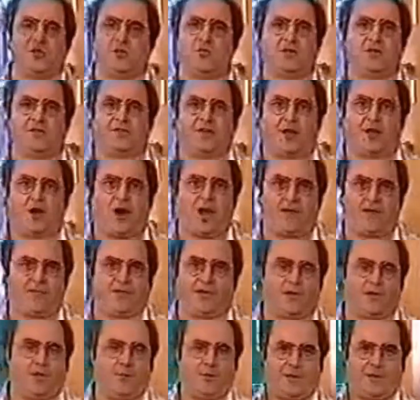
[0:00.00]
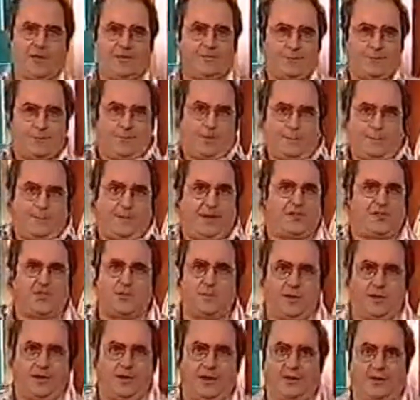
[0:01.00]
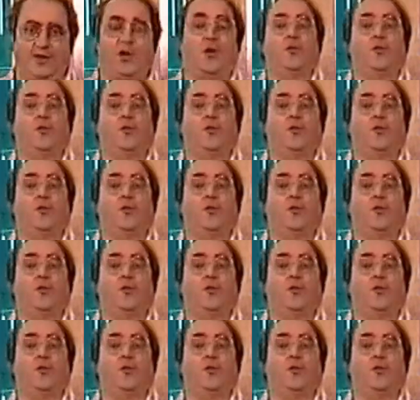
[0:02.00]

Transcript: Judy thing either, you know, when they have the big picture behind.